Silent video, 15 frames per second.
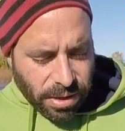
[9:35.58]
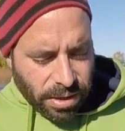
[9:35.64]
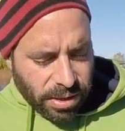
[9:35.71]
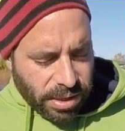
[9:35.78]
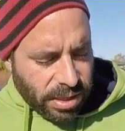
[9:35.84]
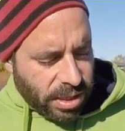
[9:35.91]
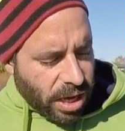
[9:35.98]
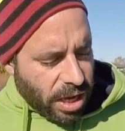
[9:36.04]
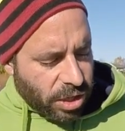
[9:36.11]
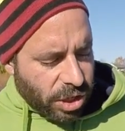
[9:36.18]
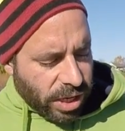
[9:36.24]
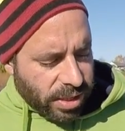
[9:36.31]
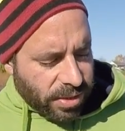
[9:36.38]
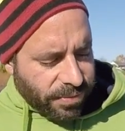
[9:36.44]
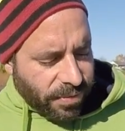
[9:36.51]
such
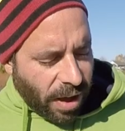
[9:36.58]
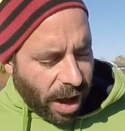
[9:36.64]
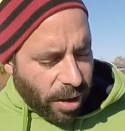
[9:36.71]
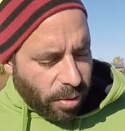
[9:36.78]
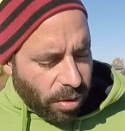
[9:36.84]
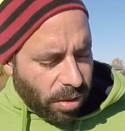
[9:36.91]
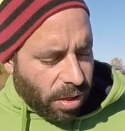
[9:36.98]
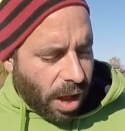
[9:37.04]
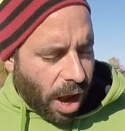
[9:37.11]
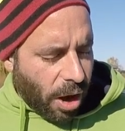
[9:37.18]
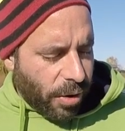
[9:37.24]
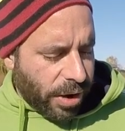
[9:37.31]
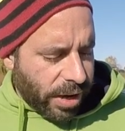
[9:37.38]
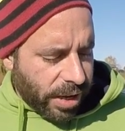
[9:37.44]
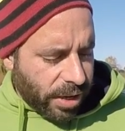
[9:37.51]
as viral
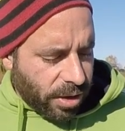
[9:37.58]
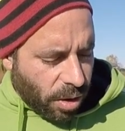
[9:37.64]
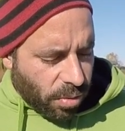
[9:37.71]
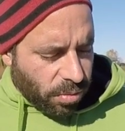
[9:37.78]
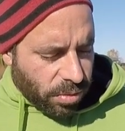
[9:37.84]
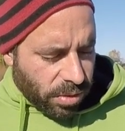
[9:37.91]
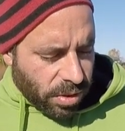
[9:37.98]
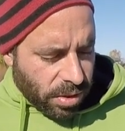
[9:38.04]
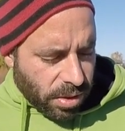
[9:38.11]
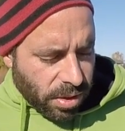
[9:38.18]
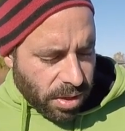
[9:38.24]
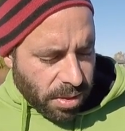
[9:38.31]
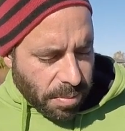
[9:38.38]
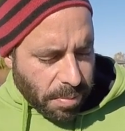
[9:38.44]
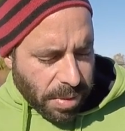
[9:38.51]
RNA code,
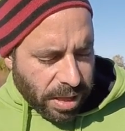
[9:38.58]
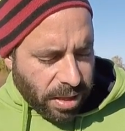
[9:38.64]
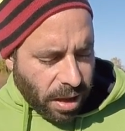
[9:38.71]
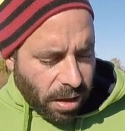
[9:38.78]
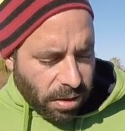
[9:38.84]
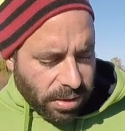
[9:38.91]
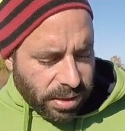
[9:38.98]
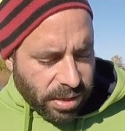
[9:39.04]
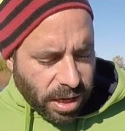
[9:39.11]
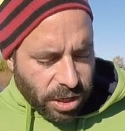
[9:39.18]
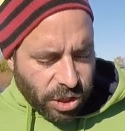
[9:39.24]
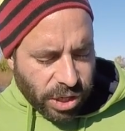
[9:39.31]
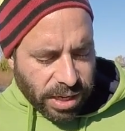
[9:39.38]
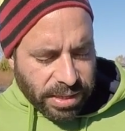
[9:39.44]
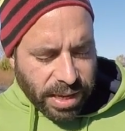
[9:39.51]
metals
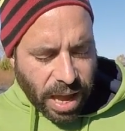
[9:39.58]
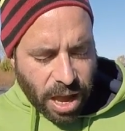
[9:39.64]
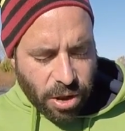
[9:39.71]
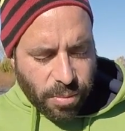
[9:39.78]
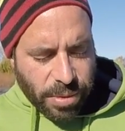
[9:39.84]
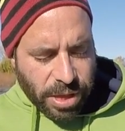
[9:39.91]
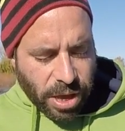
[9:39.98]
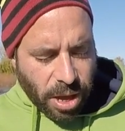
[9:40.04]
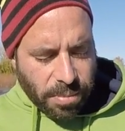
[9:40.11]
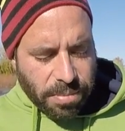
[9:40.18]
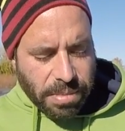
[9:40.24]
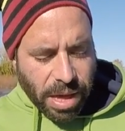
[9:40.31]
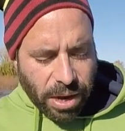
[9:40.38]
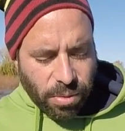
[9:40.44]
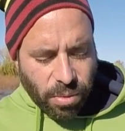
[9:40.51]
such as
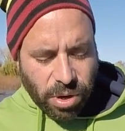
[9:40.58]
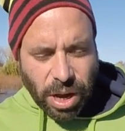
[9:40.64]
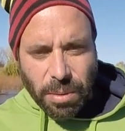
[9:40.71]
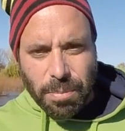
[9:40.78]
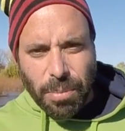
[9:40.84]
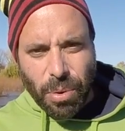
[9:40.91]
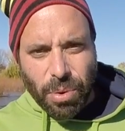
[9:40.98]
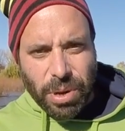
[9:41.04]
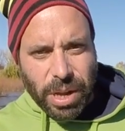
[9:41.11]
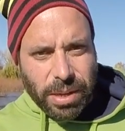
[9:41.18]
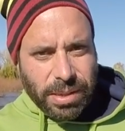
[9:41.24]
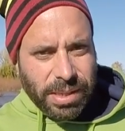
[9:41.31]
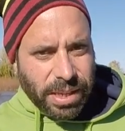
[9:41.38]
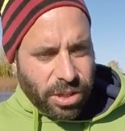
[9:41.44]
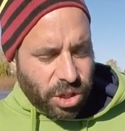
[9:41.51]
aluminium,
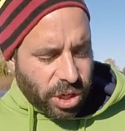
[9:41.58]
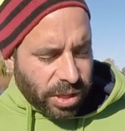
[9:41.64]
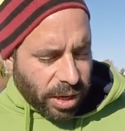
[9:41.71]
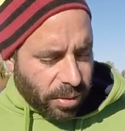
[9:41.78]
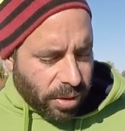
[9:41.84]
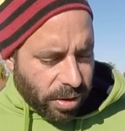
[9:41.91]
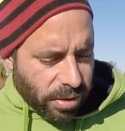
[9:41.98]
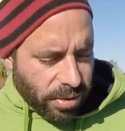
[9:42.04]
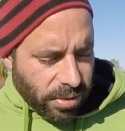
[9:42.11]
nanocomponents, etc.